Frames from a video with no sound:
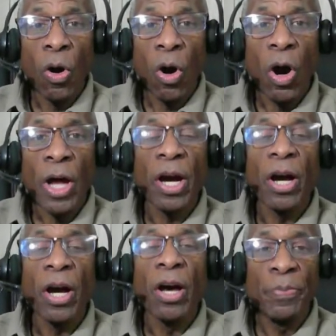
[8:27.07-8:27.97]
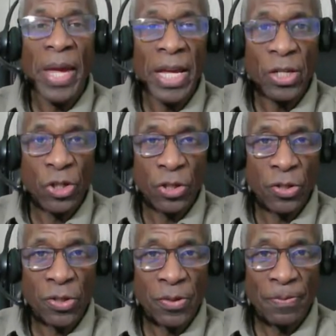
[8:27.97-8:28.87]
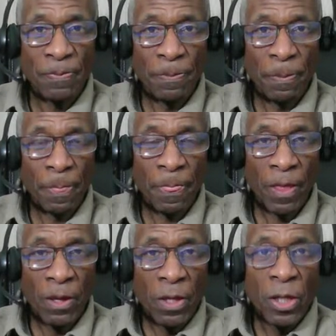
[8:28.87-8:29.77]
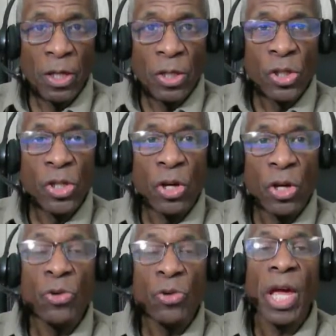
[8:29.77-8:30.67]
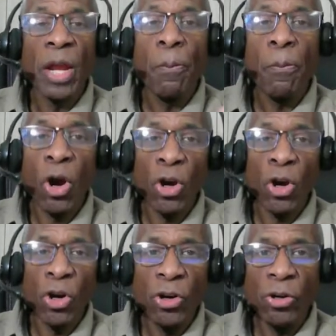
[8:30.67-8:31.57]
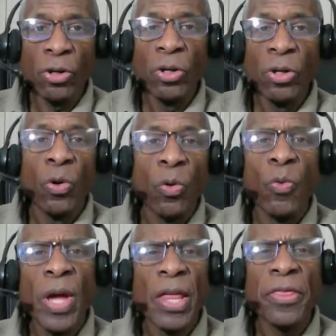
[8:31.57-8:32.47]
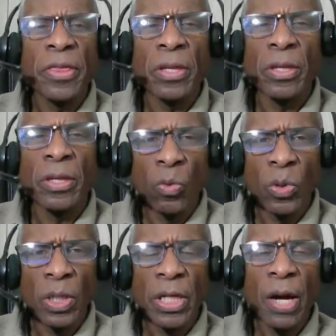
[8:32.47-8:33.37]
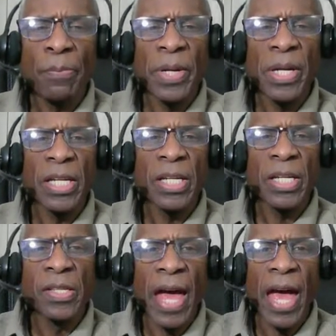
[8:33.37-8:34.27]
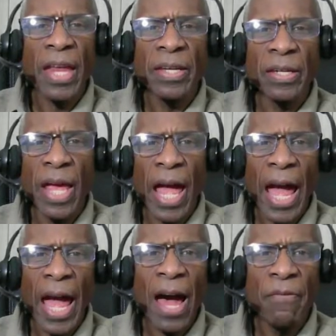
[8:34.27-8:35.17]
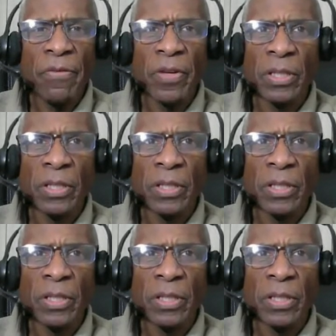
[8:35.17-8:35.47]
on other pages. So you can partner with companies that have